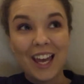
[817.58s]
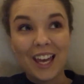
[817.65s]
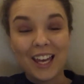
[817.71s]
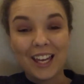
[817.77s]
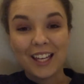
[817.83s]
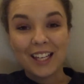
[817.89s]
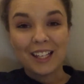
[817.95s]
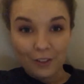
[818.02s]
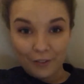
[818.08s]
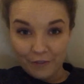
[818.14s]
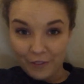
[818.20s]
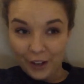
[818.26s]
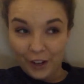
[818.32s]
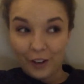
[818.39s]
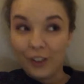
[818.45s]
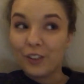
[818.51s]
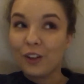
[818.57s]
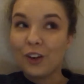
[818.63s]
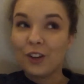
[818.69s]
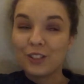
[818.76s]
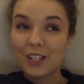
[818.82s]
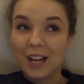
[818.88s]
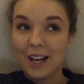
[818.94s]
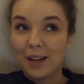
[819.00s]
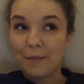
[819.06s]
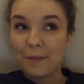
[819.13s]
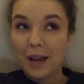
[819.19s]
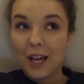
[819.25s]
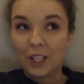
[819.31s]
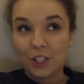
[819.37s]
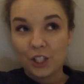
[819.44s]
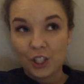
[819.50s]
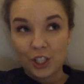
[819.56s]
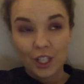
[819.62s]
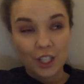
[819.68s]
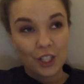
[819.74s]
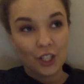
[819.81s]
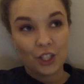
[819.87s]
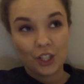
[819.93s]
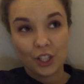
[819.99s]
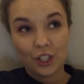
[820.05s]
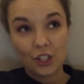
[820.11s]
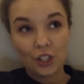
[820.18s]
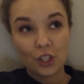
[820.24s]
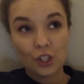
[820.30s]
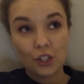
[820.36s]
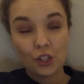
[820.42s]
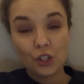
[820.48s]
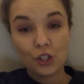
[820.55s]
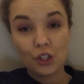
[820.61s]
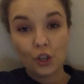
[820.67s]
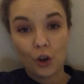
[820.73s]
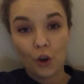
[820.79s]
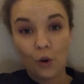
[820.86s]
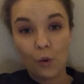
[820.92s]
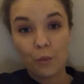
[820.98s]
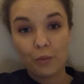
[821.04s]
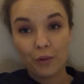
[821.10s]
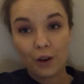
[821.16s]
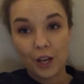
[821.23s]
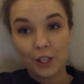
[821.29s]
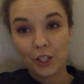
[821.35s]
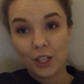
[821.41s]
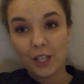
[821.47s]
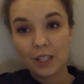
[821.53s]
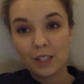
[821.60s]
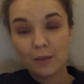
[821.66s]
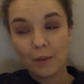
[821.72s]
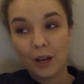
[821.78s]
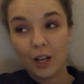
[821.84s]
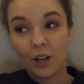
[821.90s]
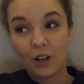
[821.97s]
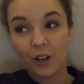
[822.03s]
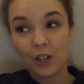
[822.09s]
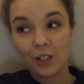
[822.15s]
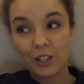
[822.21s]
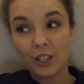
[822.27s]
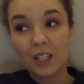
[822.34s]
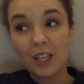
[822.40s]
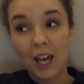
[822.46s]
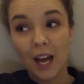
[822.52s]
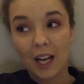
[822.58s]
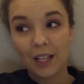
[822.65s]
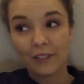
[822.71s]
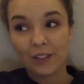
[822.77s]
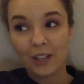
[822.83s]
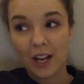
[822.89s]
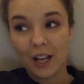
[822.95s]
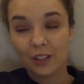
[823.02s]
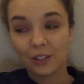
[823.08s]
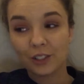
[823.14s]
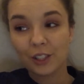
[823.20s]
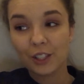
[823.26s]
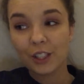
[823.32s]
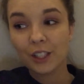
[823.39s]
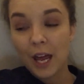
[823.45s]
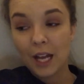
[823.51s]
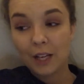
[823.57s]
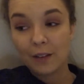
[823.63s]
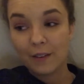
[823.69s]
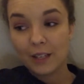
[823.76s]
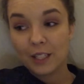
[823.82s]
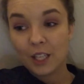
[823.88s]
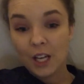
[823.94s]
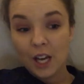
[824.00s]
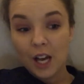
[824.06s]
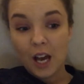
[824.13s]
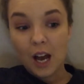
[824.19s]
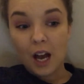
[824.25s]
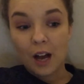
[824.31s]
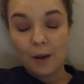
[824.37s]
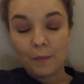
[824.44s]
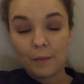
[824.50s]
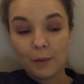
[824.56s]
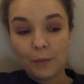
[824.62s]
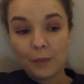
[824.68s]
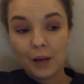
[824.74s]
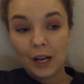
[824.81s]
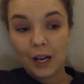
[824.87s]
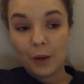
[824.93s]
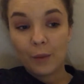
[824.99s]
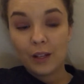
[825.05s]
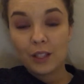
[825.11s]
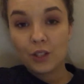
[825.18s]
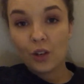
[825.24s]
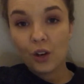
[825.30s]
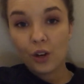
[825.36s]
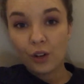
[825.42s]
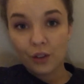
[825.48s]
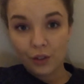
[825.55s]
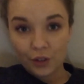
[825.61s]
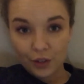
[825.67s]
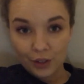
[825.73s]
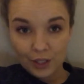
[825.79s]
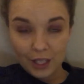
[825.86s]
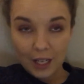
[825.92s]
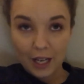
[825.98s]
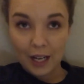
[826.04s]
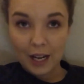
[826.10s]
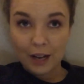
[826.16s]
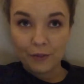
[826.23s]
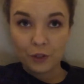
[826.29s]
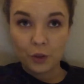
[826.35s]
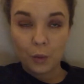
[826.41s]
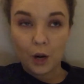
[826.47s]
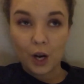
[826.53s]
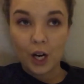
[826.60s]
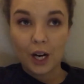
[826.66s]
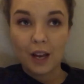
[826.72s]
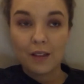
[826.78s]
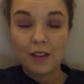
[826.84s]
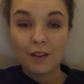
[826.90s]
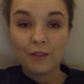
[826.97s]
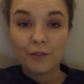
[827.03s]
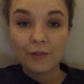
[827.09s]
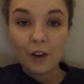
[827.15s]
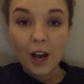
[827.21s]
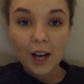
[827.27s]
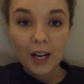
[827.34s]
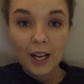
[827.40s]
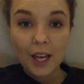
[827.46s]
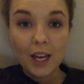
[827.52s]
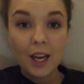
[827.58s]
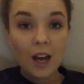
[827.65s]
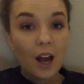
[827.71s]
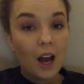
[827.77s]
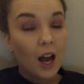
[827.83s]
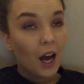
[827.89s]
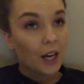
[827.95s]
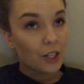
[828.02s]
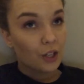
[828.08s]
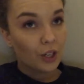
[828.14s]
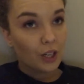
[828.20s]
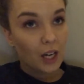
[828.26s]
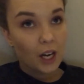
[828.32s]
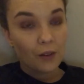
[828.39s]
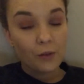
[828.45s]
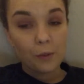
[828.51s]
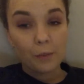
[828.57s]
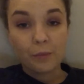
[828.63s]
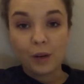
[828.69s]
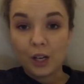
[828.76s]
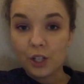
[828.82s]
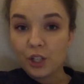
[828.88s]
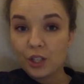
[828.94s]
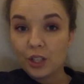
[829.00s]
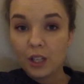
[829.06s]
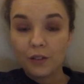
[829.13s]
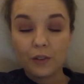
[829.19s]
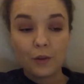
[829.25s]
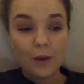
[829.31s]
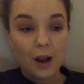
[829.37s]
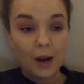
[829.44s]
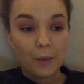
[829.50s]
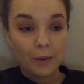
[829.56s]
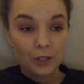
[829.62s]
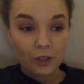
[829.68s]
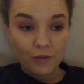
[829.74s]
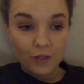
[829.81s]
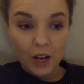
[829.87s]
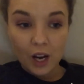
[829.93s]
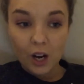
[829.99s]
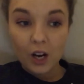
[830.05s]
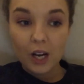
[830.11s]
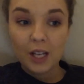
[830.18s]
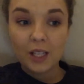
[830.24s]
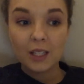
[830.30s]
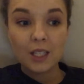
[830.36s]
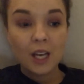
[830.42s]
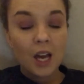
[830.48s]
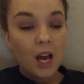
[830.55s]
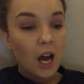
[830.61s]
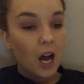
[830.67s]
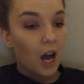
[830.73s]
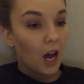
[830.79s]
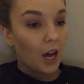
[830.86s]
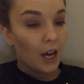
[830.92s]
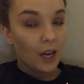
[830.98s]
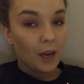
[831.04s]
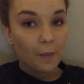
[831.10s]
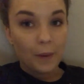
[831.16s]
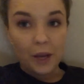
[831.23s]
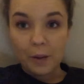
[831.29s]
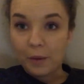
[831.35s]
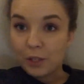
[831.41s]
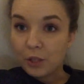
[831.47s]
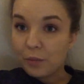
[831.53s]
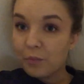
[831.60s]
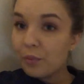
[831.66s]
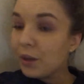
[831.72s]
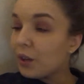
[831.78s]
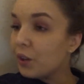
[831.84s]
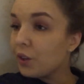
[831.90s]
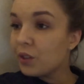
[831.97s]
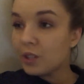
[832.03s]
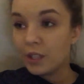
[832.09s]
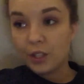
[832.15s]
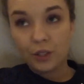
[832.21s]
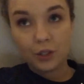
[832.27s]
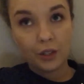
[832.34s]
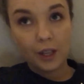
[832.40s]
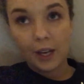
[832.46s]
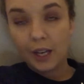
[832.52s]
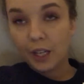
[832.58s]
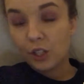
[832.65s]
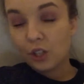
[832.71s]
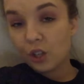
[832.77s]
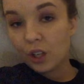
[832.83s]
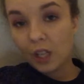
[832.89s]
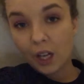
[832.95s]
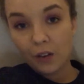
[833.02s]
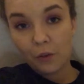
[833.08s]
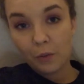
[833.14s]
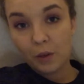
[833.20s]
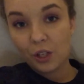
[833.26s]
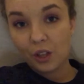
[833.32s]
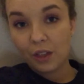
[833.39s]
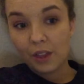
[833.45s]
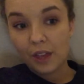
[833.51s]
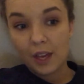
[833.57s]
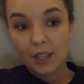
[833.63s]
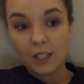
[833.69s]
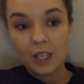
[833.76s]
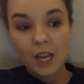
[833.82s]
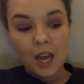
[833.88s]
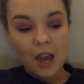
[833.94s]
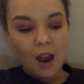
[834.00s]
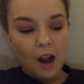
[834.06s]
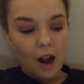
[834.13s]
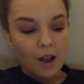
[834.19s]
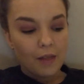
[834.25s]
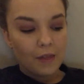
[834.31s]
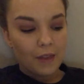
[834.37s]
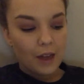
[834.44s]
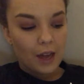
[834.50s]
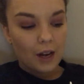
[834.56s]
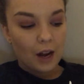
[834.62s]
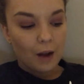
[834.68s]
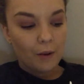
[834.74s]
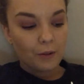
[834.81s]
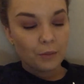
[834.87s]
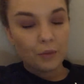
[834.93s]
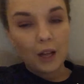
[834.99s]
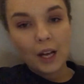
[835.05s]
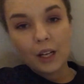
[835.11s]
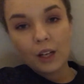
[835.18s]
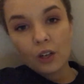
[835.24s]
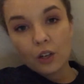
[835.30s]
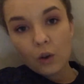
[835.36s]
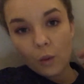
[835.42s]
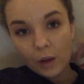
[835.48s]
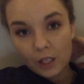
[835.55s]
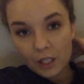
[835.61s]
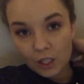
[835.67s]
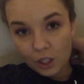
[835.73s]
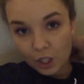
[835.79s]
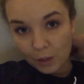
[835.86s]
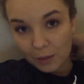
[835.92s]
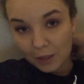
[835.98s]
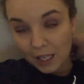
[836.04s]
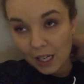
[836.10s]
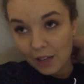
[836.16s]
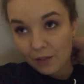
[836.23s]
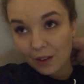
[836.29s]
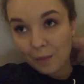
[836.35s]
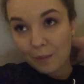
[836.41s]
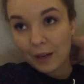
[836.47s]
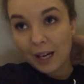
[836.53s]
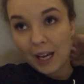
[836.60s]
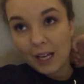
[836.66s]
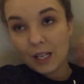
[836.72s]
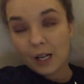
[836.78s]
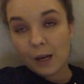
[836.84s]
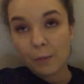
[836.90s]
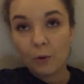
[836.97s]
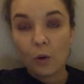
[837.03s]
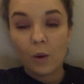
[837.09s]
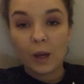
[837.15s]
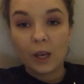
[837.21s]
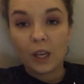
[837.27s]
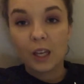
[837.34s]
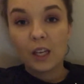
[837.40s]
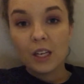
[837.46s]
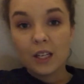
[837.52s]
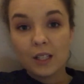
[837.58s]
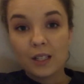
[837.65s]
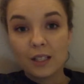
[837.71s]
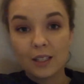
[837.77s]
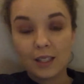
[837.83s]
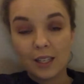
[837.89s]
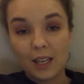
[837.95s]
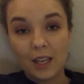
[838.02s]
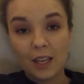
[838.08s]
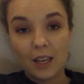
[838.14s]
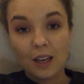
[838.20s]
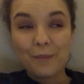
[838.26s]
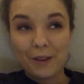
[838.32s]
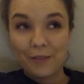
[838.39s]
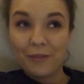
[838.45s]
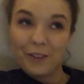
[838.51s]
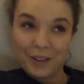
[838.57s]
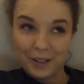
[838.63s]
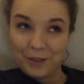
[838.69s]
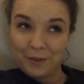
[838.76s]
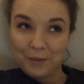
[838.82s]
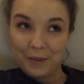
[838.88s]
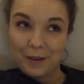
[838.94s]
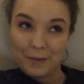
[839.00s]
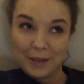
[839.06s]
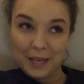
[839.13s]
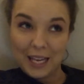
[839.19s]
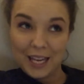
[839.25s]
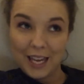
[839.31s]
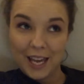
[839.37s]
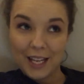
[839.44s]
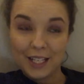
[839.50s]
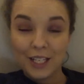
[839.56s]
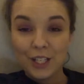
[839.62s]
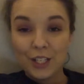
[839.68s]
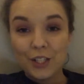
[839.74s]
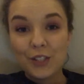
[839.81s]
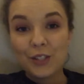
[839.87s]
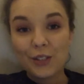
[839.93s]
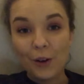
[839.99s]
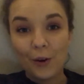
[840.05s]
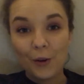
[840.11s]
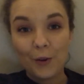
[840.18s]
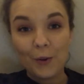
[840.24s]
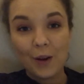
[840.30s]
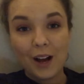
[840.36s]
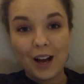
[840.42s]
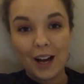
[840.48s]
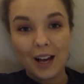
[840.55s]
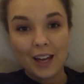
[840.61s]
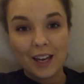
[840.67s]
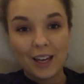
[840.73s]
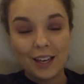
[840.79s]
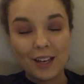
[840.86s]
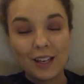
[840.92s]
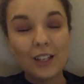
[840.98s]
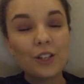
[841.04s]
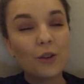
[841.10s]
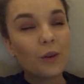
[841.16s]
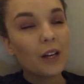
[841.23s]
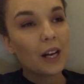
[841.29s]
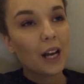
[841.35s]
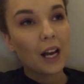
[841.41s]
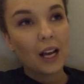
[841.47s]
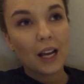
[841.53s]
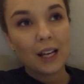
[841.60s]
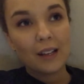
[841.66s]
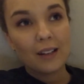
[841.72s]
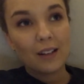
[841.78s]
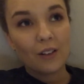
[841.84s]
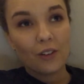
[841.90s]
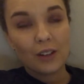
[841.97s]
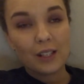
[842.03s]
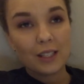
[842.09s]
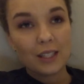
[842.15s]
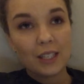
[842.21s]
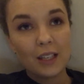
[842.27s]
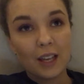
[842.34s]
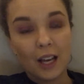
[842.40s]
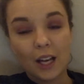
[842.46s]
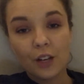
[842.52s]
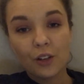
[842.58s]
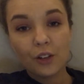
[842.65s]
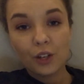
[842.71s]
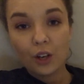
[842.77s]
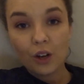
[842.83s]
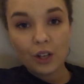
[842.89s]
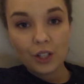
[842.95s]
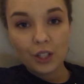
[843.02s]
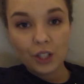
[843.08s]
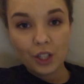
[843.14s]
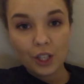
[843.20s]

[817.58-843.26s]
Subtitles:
in a very long time, and she is just so precious. My heart just can't even handle her. Anyways, but I went and saw her Thursday night after work, and then Friday I took care of a bunch of stuff. I ran a bunch of errands, I paid a bunch of bills, I took care of a bunch of things. And then I was planning on going to the gym in the evening, but I ended up going to see my friend and her baby again. So I, you know what, and honestly, like, I could have gone to the